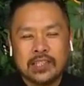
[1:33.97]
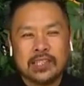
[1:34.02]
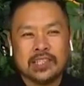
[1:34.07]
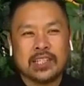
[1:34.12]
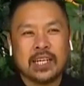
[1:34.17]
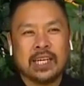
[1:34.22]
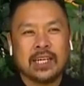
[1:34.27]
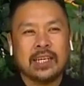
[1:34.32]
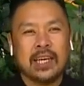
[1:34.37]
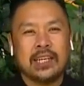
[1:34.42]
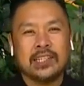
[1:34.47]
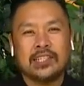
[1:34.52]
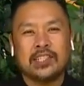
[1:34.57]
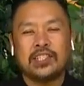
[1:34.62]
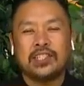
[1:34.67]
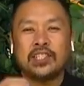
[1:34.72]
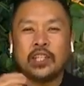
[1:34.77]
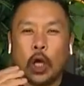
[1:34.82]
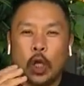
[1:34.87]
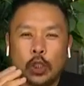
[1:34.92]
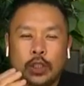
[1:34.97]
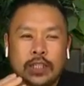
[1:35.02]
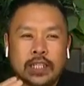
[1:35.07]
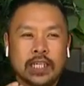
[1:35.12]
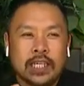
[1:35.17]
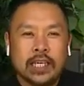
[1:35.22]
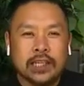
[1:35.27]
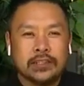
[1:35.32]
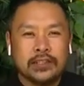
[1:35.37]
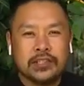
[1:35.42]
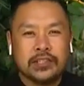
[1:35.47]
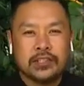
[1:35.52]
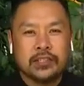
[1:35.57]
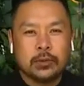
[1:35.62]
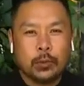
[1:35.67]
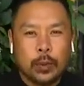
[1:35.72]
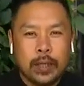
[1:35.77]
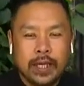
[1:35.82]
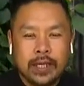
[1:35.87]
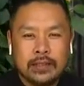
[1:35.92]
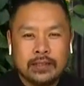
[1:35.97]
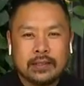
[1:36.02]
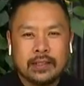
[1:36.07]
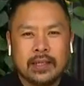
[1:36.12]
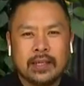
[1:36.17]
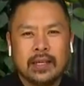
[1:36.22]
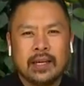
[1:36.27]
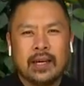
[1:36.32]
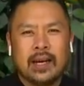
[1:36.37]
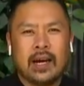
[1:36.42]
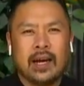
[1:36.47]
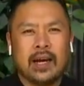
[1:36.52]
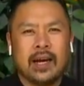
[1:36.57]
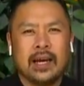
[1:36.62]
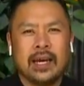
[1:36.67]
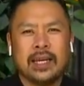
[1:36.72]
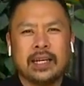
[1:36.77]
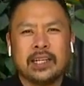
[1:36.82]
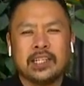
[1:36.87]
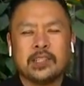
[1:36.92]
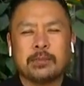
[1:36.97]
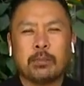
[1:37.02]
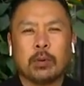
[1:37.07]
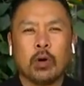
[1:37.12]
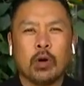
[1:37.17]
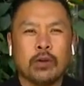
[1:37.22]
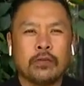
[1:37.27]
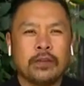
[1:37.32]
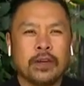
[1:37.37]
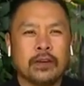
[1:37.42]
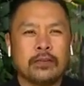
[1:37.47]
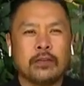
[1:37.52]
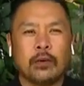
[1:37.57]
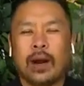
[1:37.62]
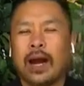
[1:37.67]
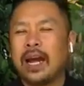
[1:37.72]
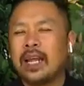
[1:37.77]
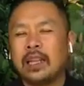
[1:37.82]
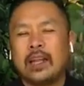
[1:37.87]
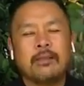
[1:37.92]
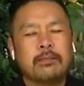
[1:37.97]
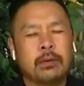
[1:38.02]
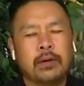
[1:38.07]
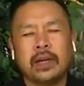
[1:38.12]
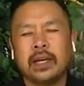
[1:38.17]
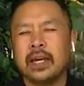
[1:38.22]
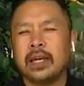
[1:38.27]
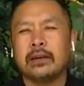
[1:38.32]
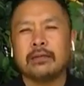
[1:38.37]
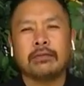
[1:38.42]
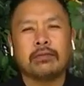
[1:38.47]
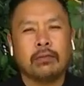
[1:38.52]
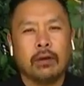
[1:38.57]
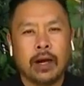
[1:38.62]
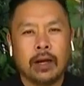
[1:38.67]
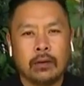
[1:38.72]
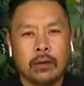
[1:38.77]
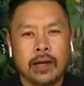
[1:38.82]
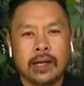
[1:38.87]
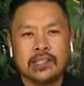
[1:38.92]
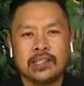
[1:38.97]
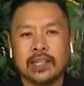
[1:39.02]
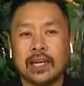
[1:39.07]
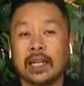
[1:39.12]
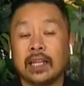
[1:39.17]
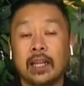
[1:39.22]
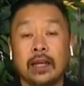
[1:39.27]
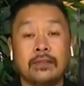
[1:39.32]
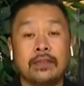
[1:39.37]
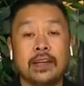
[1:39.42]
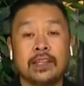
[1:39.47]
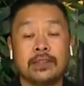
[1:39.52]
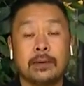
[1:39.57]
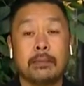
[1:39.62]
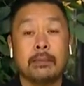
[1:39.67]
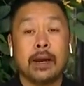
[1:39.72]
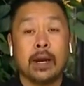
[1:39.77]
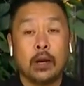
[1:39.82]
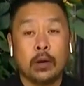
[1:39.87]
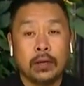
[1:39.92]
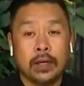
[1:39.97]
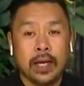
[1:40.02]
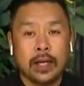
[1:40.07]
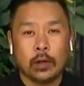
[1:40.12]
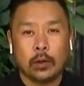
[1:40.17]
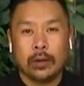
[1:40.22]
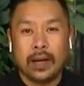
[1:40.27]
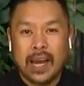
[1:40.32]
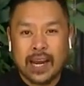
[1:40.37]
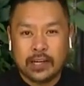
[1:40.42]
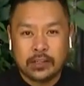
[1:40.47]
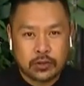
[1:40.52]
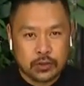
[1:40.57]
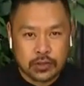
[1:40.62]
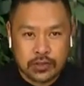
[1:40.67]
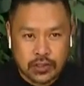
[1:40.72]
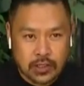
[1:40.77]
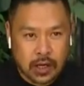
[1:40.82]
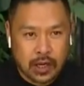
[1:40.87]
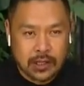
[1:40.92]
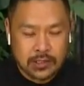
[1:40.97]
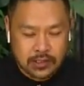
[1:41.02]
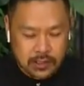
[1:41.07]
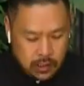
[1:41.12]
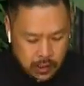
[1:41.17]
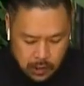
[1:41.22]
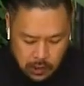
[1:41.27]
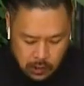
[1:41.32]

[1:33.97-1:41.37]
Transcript: It's, it's salty and sweet, uh, and it's perfect for, I love putting it in fried rice, and I love it as a marinade or an extra sauce